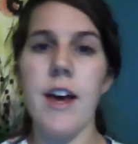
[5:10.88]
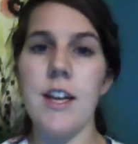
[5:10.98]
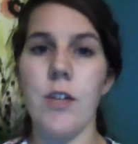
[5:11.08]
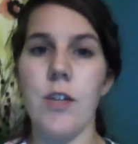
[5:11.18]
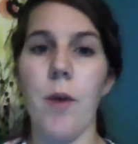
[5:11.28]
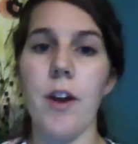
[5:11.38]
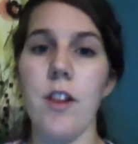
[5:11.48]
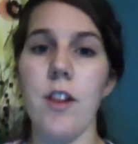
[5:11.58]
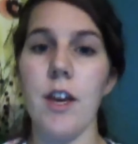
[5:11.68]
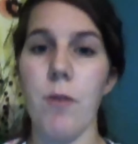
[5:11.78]
So I want to
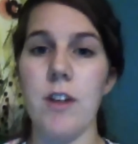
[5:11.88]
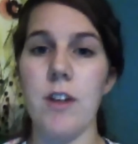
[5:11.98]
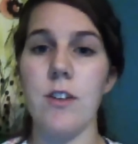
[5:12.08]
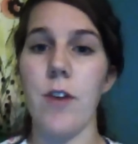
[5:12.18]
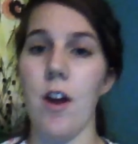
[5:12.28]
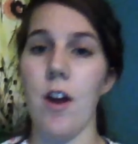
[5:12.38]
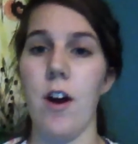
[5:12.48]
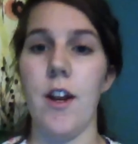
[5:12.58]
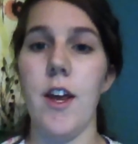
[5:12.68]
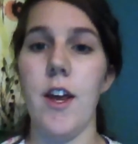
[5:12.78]
look at what is going
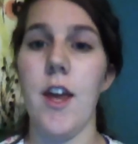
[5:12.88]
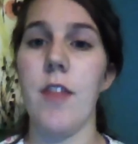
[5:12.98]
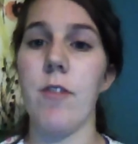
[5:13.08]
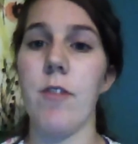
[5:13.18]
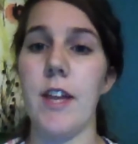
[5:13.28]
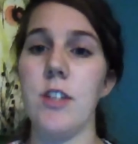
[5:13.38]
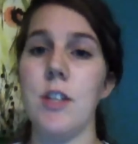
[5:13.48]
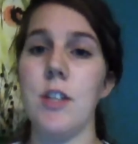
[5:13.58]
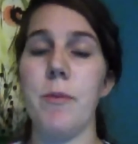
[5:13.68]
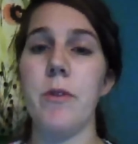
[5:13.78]
on in the
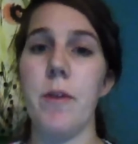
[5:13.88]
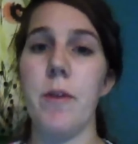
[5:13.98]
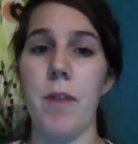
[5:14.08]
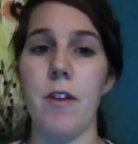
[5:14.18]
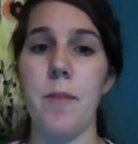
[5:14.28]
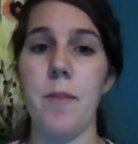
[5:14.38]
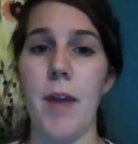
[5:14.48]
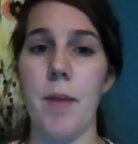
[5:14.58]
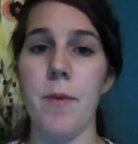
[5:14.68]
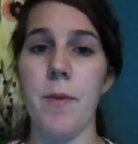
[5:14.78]
relationship between mother and
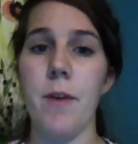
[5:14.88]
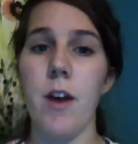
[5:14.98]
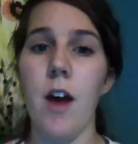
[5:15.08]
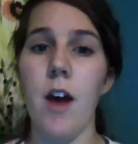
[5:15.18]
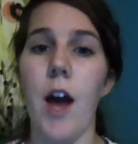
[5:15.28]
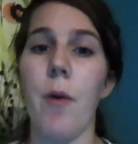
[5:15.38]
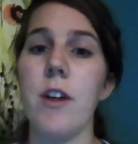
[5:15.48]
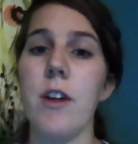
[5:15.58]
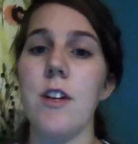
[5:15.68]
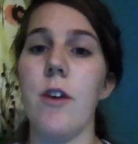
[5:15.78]
babe. I
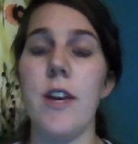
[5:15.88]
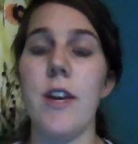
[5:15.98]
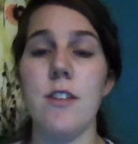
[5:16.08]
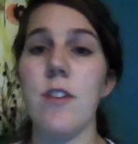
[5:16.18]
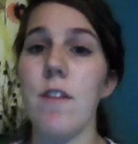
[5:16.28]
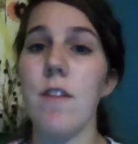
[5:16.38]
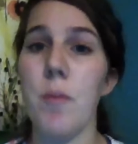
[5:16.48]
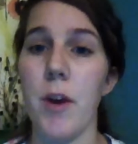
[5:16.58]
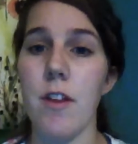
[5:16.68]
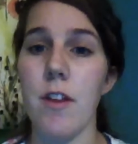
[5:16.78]
want to know a history of the
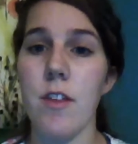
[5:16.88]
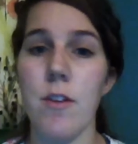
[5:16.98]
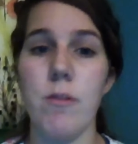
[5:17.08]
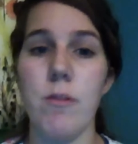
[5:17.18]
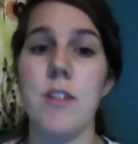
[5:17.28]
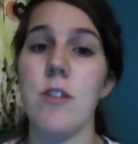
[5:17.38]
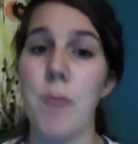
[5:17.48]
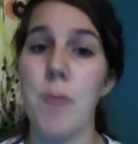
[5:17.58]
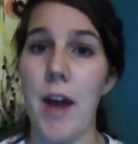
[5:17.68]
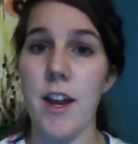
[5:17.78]
birth. Was it
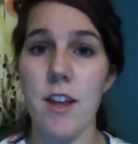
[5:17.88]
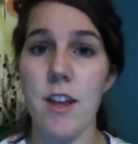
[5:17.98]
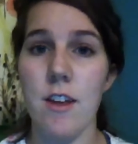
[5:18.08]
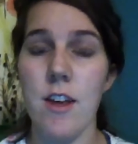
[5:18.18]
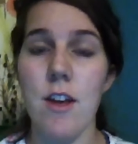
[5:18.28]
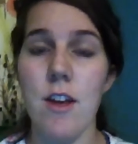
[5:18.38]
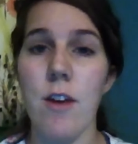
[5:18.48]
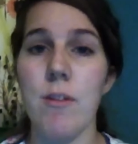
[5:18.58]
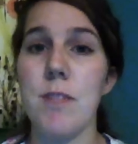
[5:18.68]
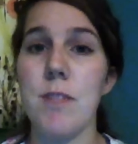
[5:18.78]
traumatic?
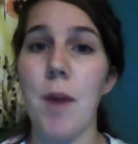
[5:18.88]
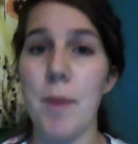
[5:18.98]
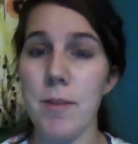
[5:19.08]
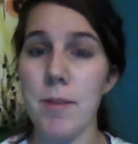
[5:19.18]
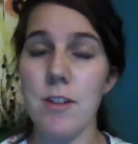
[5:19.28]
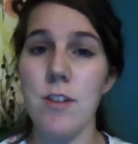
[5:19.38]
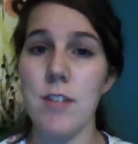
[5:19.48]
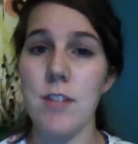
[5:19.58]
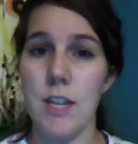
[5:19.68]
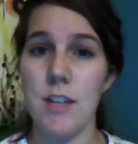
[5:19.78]
Was the mom able to do
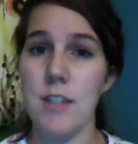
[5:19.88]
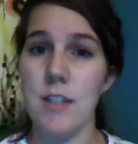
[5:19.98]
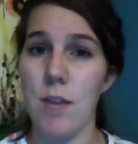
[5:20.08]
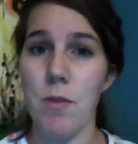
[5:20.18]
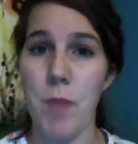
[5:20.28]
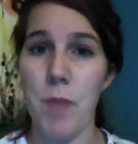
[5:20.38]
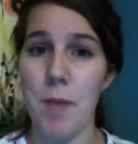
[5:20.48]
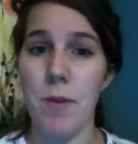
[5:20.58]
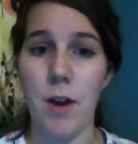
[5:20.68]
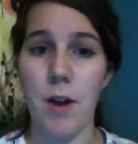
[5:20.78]
skin to skin with
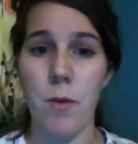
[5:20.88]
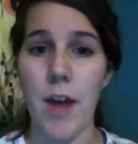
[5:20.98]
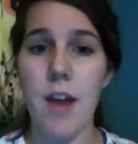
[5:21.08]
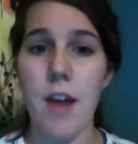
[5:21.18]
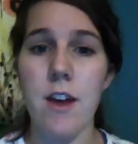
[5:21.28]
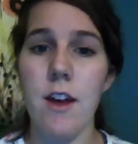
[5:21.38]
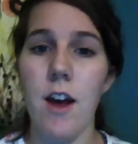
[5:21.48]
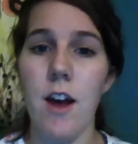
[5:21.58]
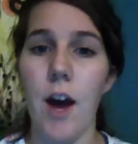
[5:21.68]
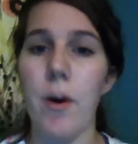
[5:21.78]
baby right away?
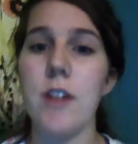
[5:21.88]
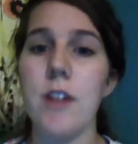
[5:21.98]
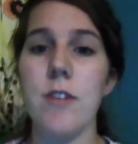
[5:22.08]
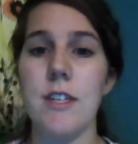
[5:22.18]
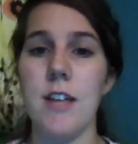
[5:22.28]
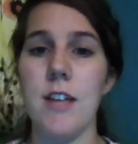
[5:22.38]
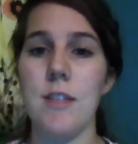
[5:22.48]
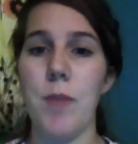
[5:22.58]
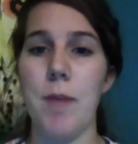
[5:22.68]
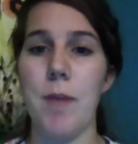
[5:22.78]
I want to assess
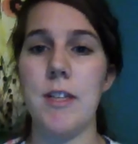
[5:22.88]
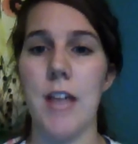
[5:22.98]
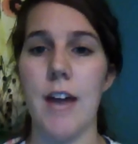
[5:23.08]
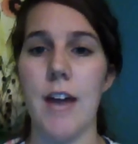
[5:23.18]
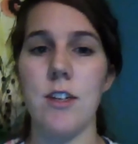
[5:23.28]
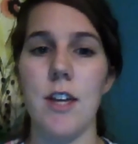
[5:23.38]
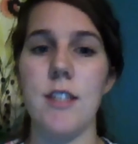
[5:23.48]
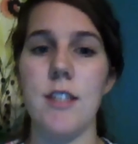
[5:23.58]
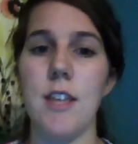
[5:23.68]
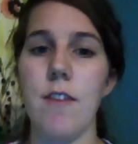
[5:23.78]
the baby's latch
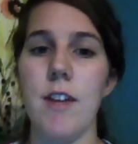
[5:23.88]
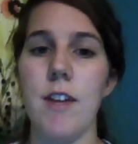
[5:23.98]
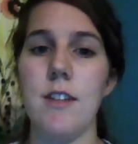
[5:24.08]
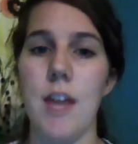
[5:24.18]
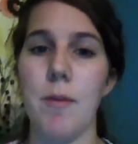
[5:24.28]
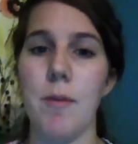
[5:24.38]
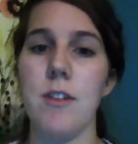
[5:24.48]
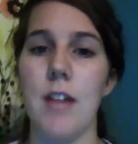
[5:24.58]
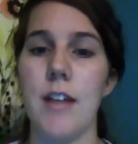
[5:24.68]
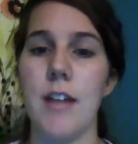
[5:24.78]
and see if it is able
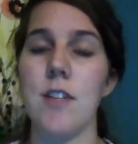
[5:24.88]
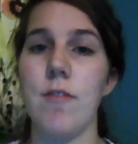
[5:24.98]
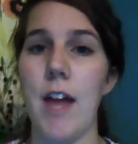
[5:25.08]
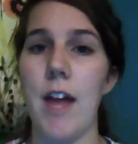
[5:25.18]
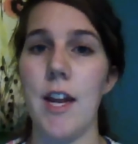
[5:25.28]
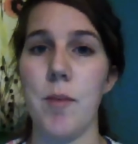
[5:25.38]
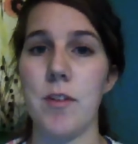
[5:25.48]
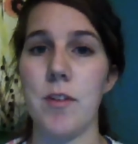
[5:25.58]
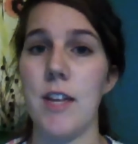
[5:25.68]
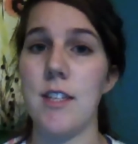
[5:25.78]
to latch to flat
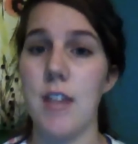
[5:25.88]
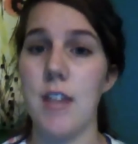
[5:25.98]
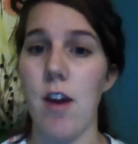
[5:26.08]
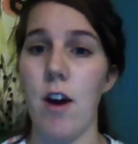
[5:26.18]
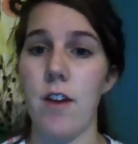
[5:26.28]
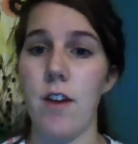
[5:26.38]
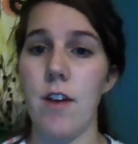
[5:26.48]
nipples and stay on.